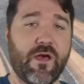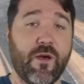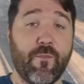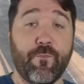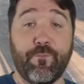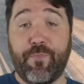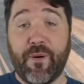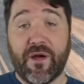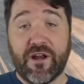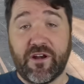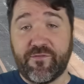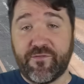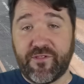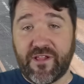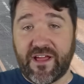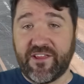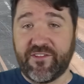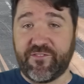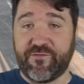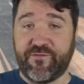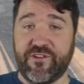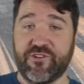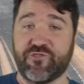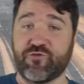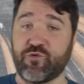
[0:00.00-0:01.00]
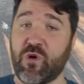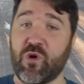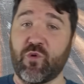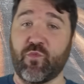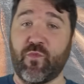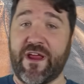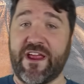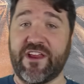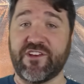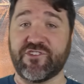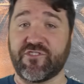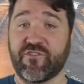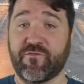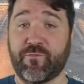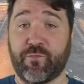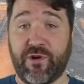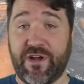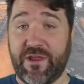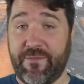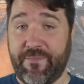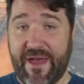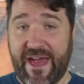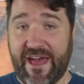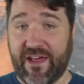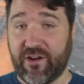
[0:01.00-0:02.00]
Butterflies feature a range of pretty
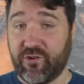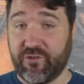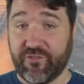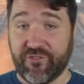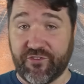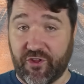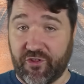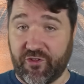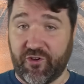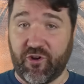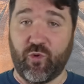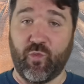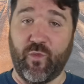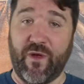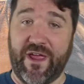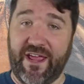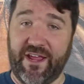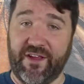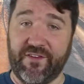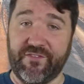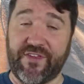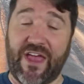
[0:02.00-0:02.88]
patterns on their wings.